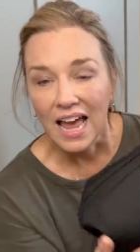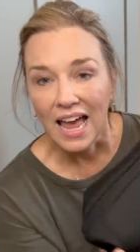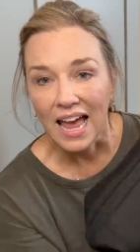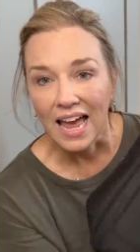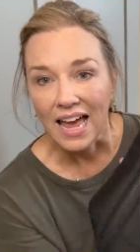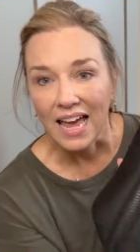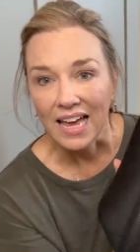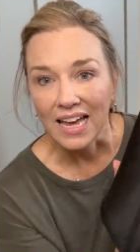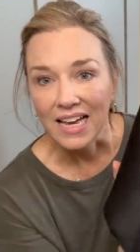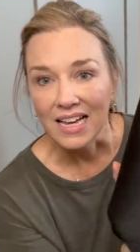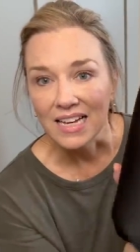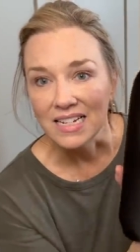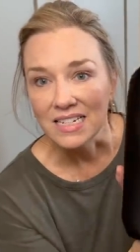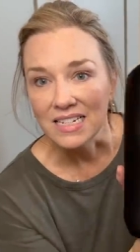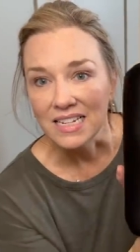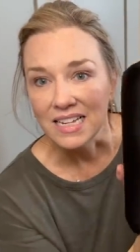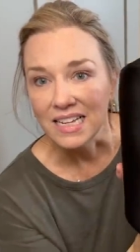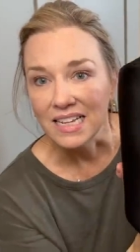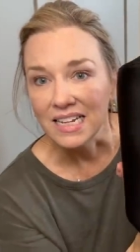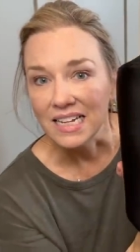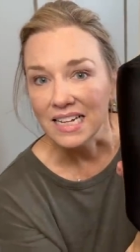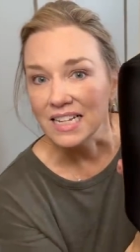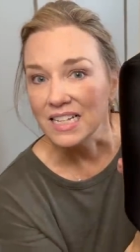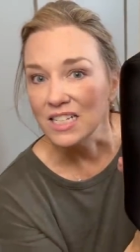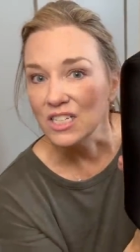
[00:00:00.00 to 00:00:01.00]
And
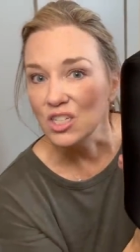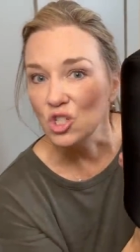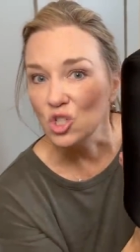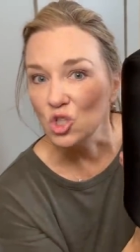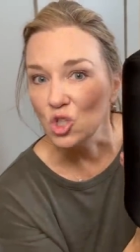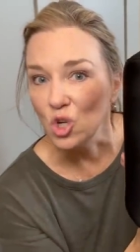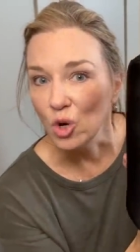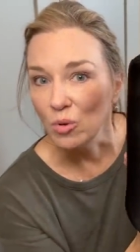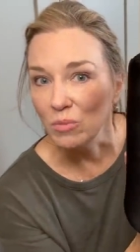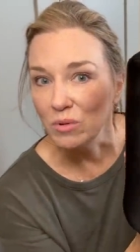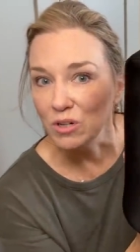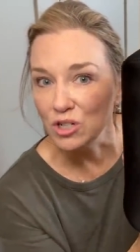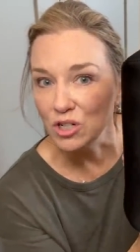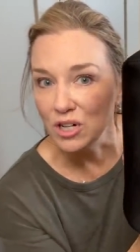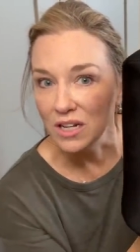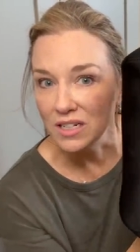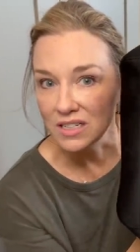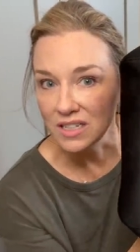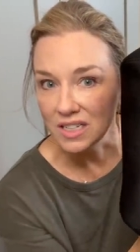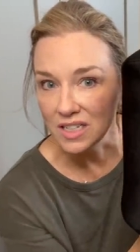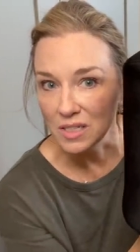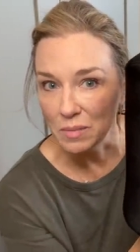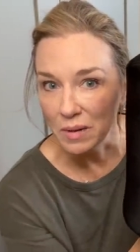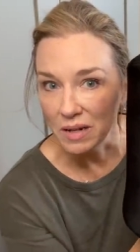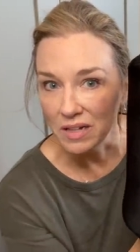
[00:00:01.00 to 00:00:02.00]
it is so much less
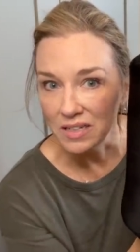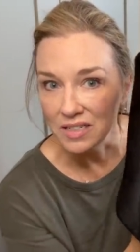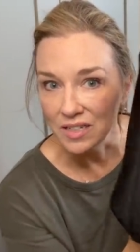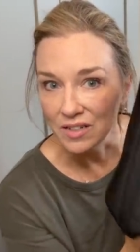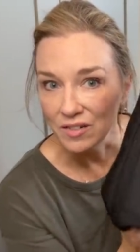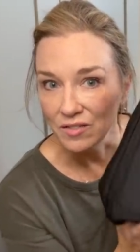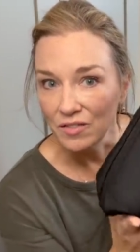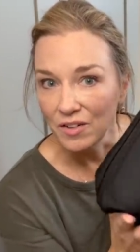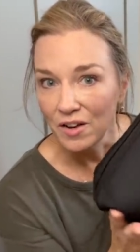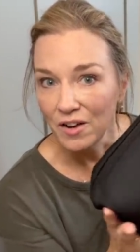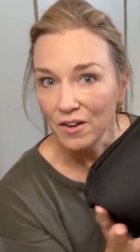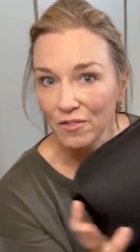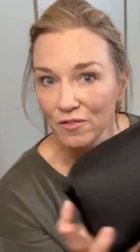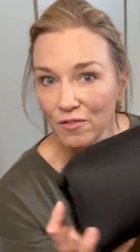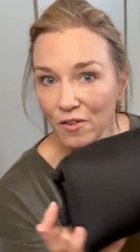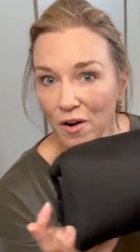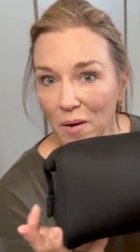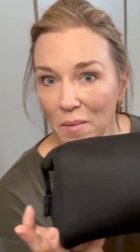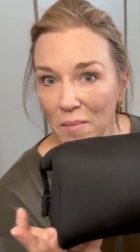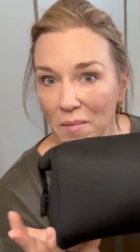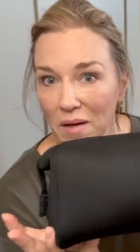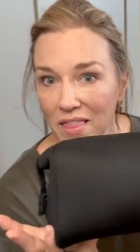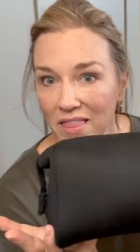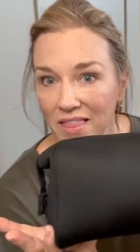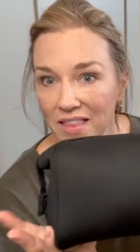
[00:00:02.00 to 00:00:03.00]
expensive
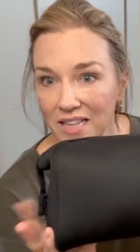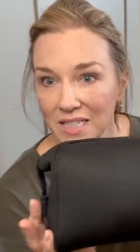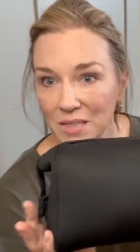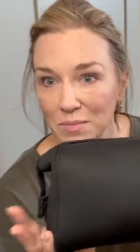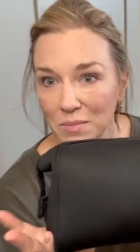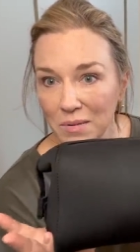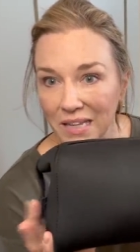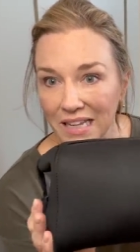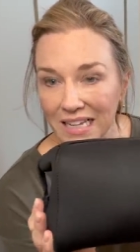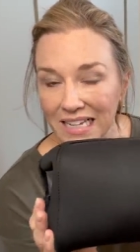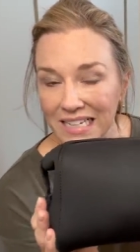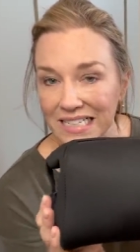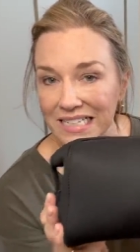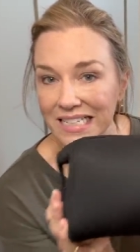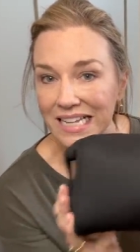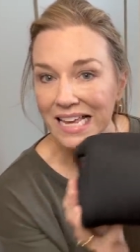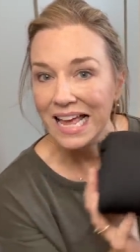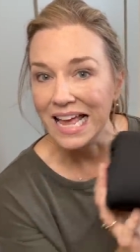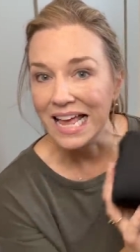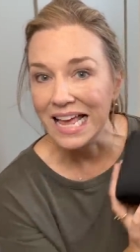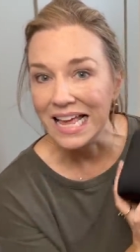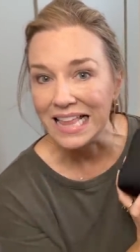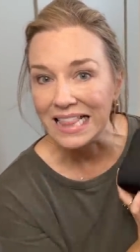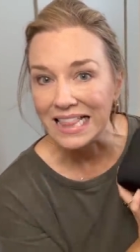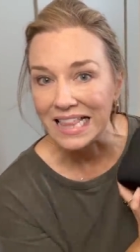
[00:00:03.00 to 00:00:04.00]
from this place
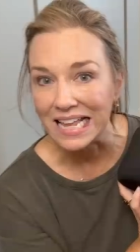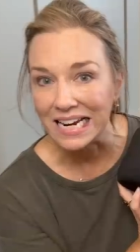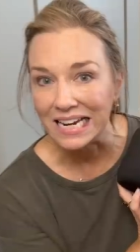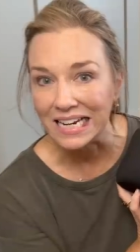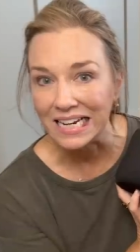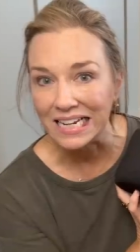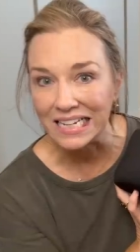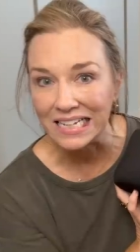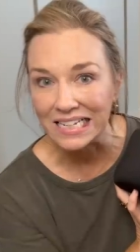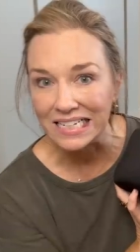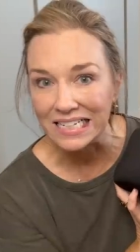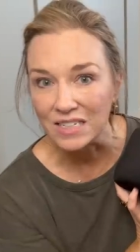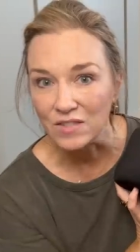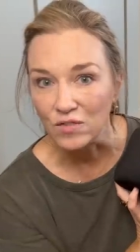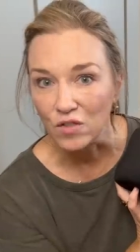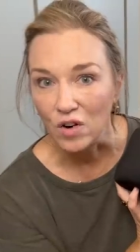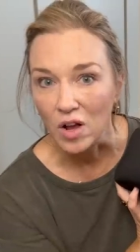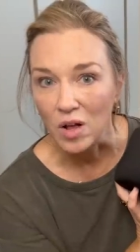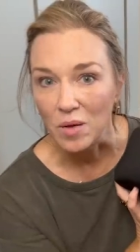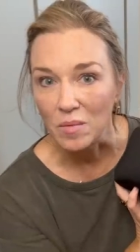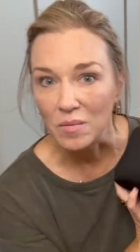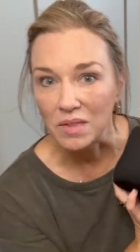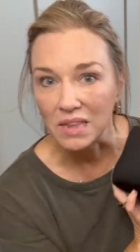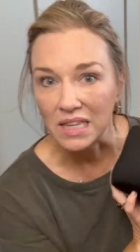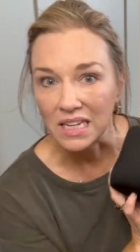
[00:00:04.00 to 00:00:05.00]
than it is
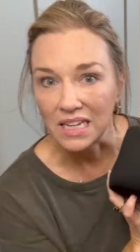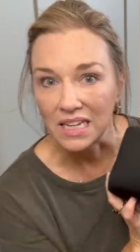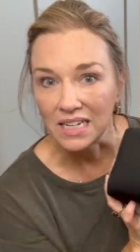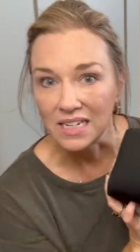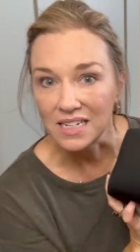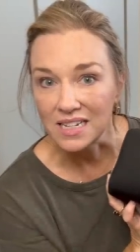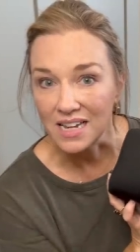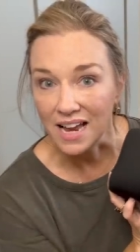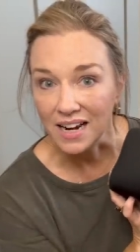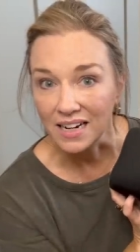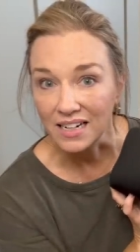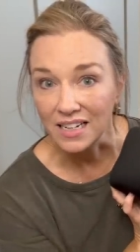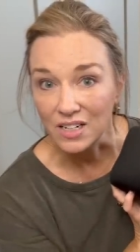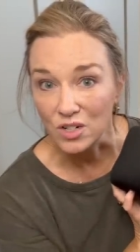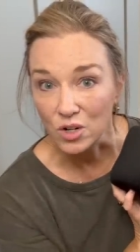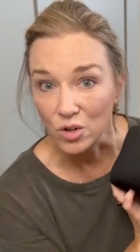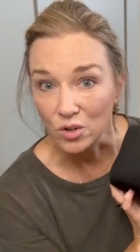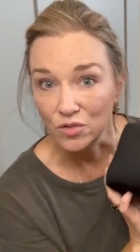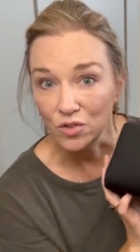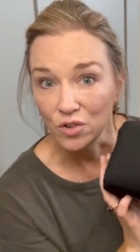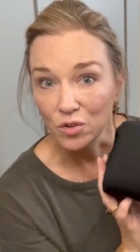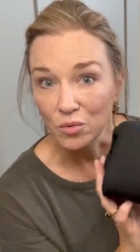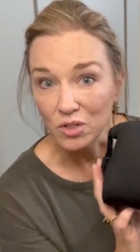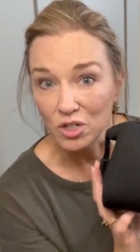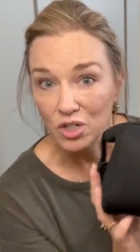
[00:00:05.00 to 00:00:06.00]
from the Dagny
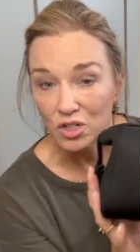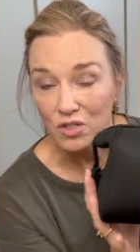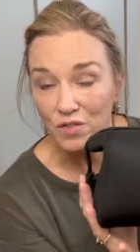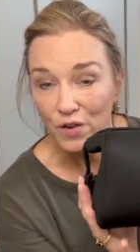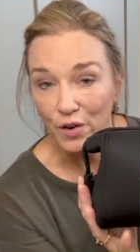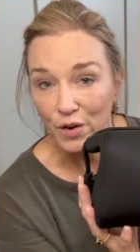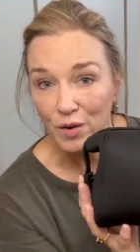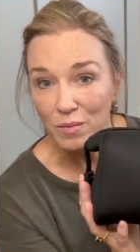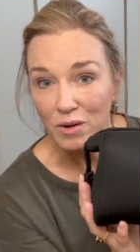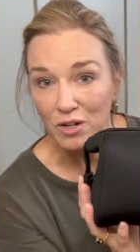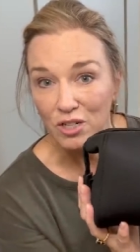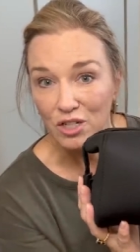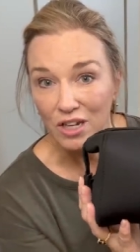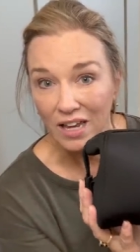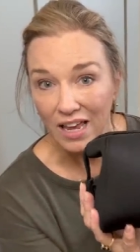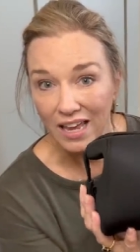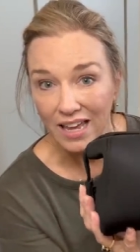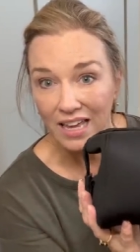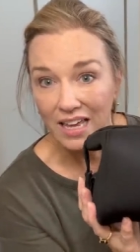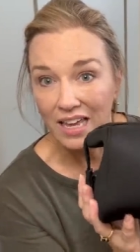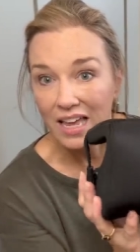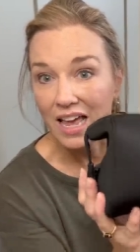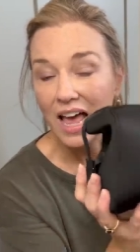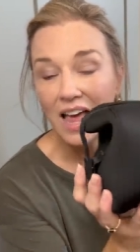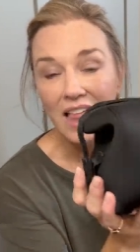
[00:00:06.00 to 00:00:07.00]
Dover, which is very much like,
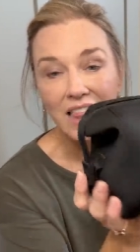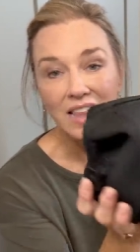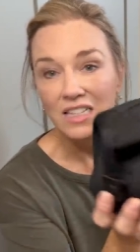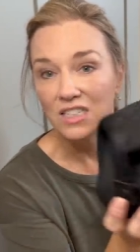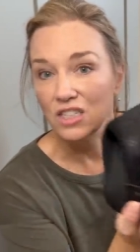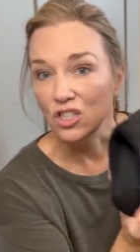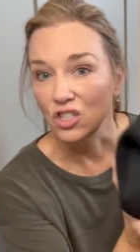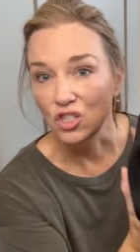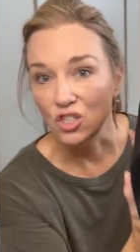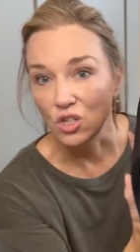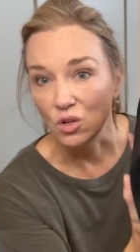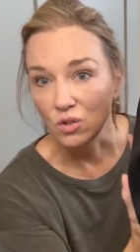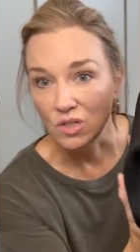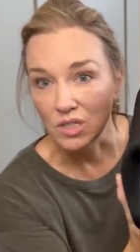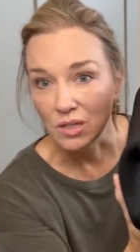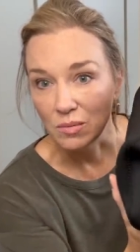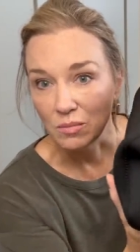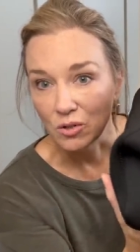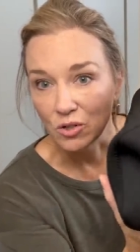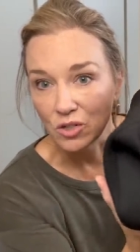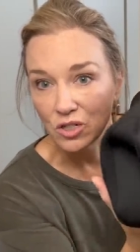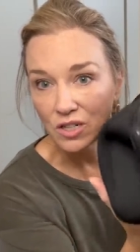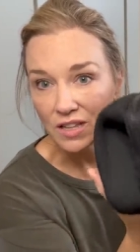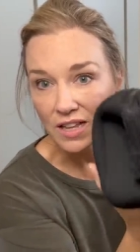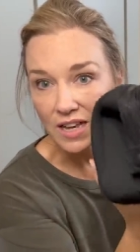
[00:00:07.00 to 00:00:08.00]
this is so similar
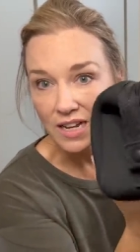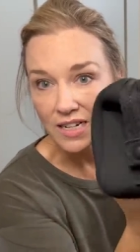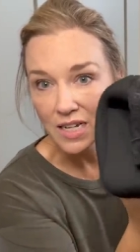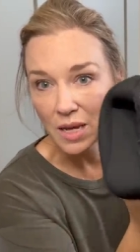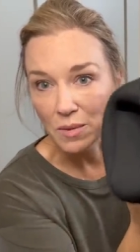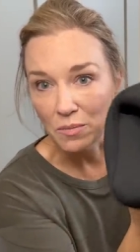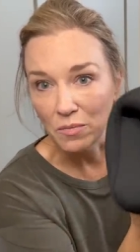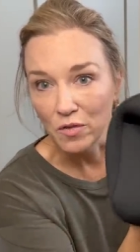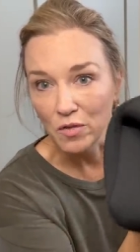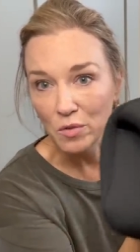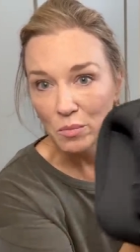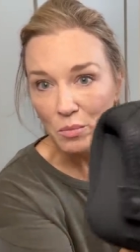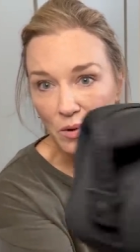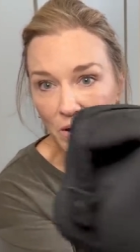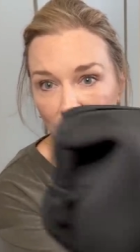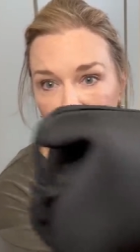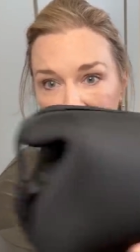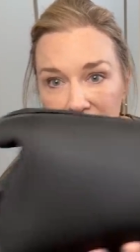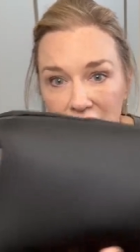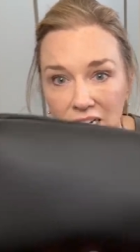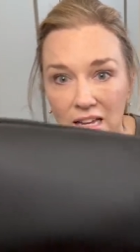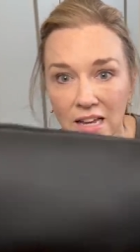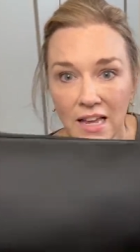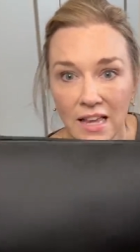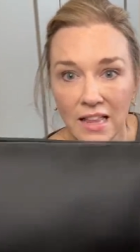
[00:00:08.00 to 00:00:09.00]
to that type of a brand.